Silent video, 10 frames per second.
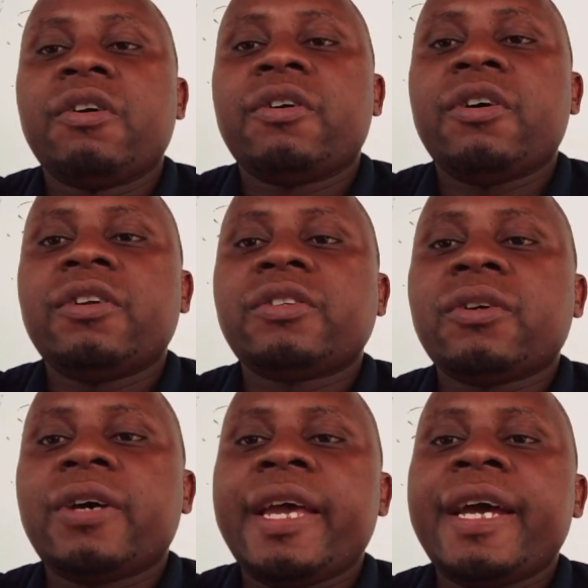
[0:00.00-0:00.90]

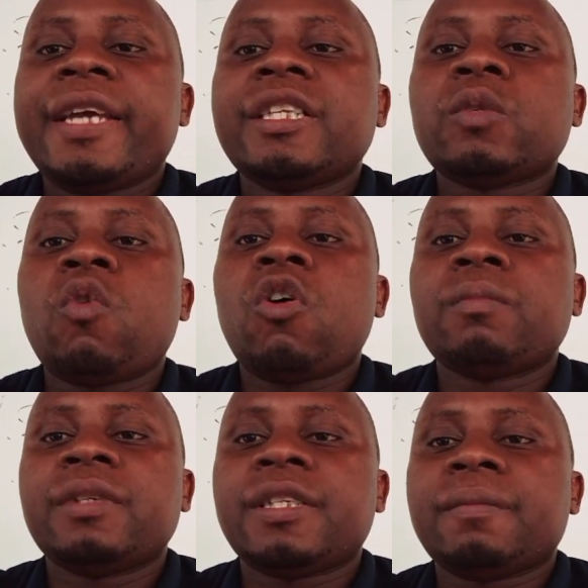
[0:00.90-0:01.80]
Also, air is
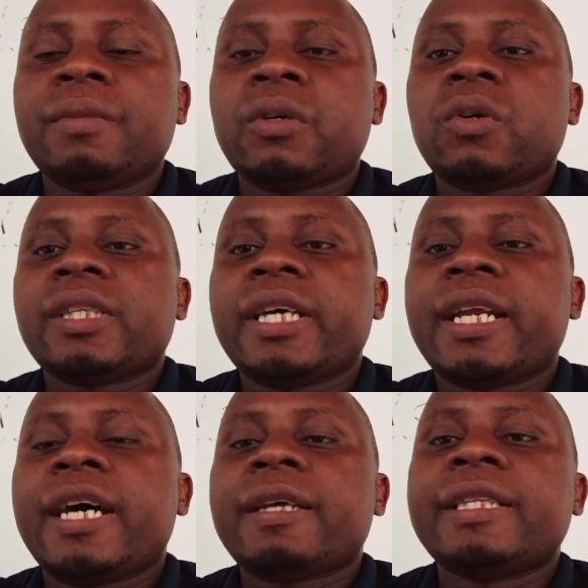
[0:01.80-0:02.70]
warmed because
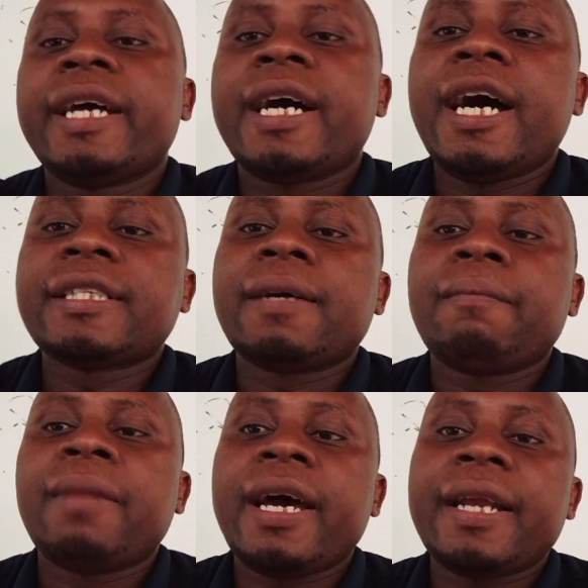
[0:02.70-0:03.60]
there are
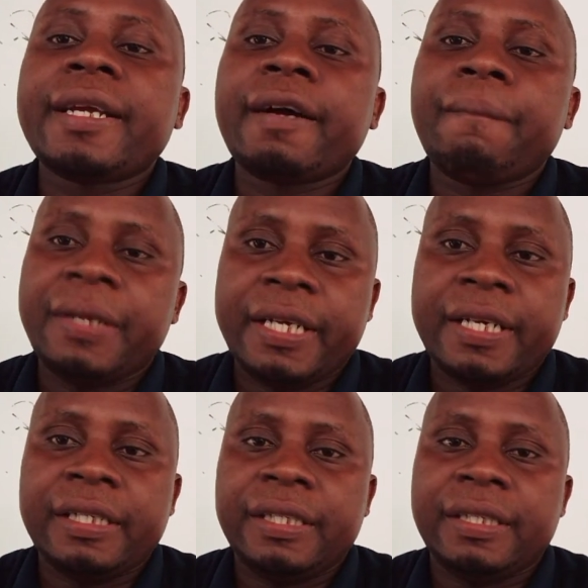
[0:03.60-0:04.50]
some blood
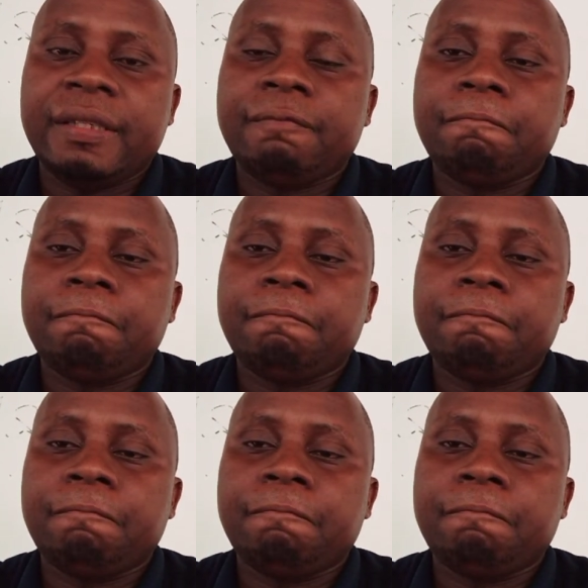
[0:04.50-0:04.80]
capillaries.